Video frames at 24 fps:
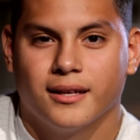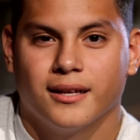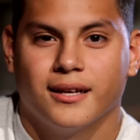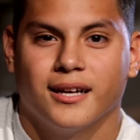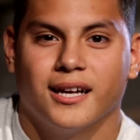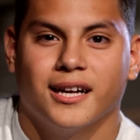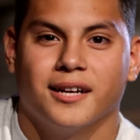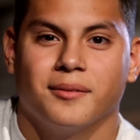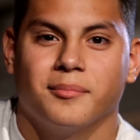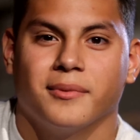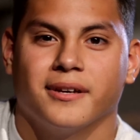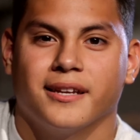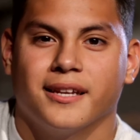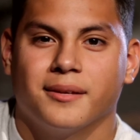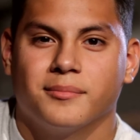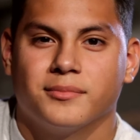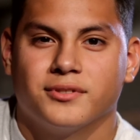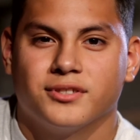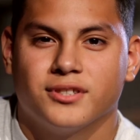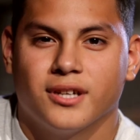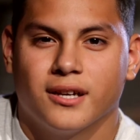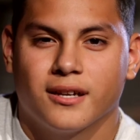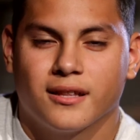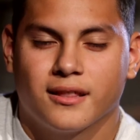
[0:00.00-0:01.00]
Hi, my name
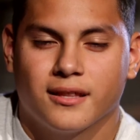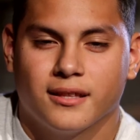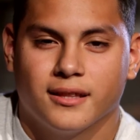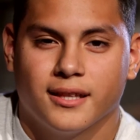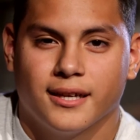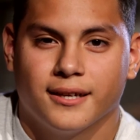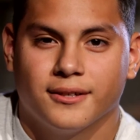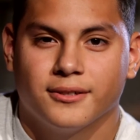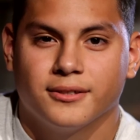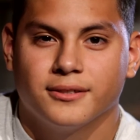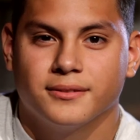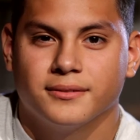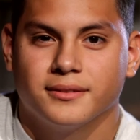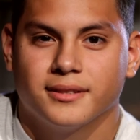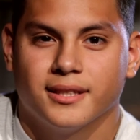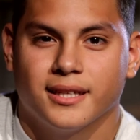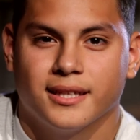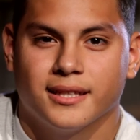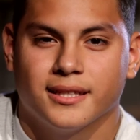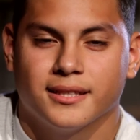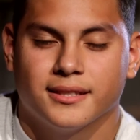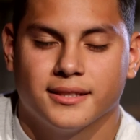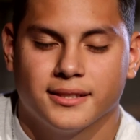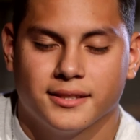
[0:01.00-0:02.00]
is Lara,
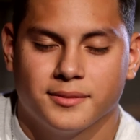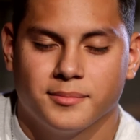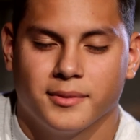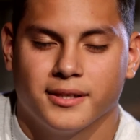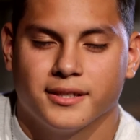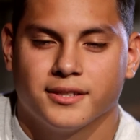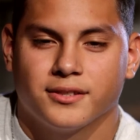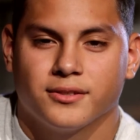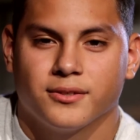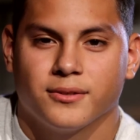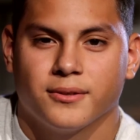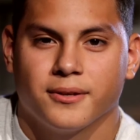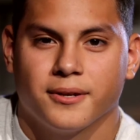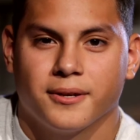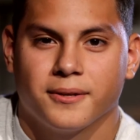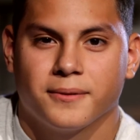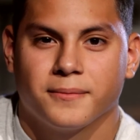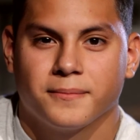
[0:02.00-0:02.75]
and this is my story.